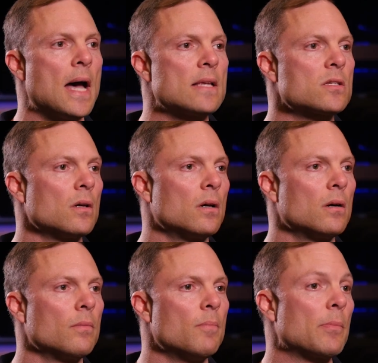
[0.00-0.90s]
As
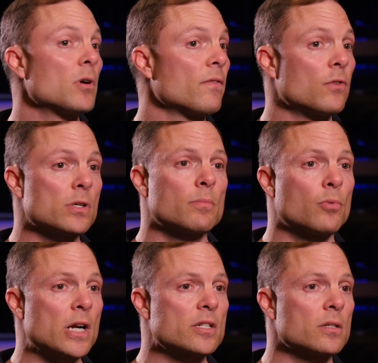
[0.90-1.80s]
a member of the First
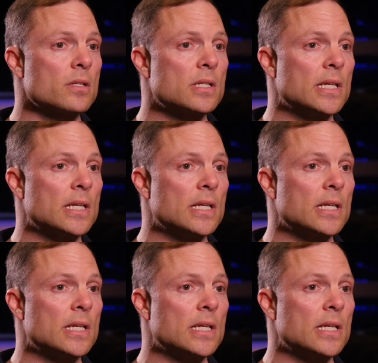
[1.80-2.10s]
Impressions